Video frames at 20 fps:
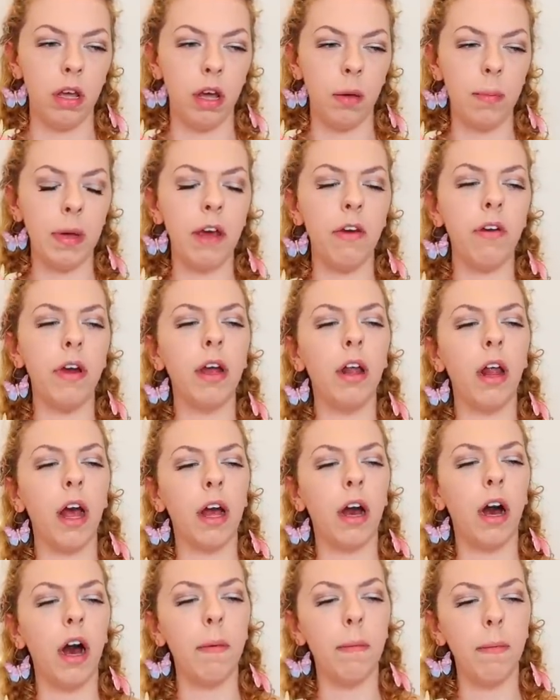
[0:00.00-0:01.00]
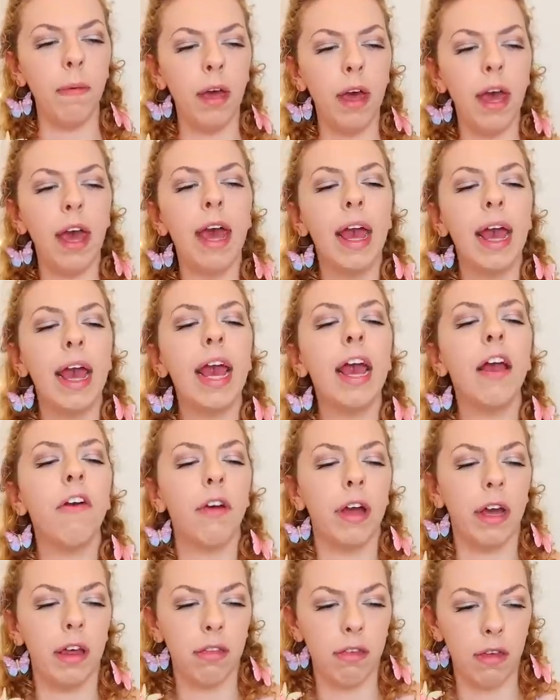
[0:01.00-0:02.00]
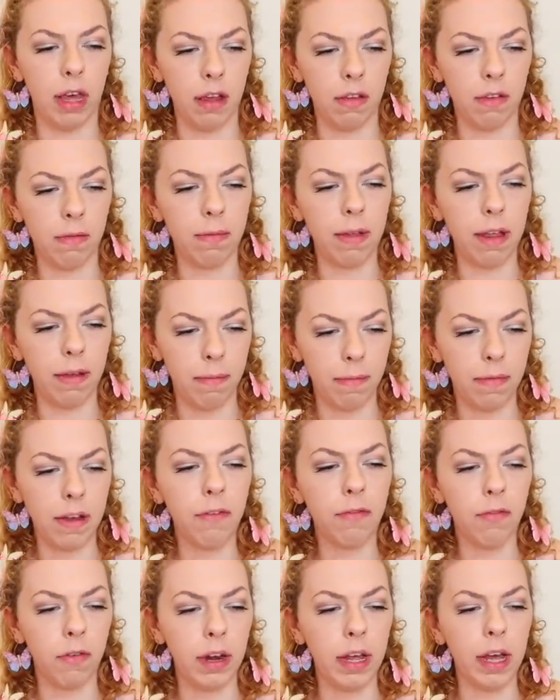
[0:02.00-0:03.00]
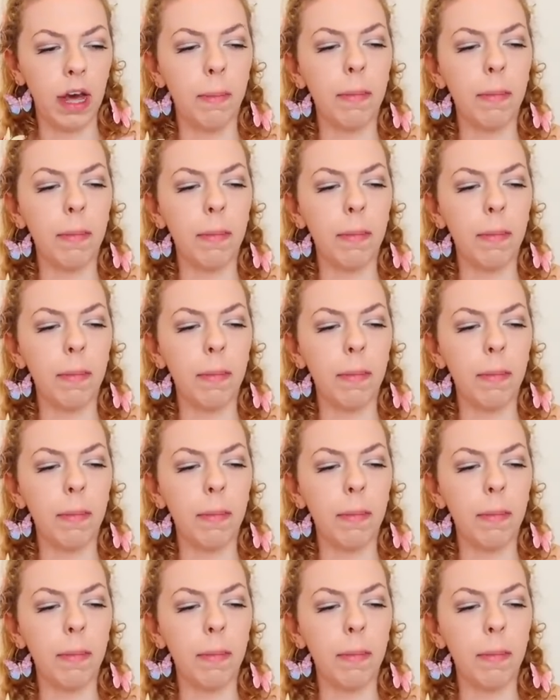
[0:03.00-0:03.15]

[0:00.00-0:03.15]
I'm hearing things differently.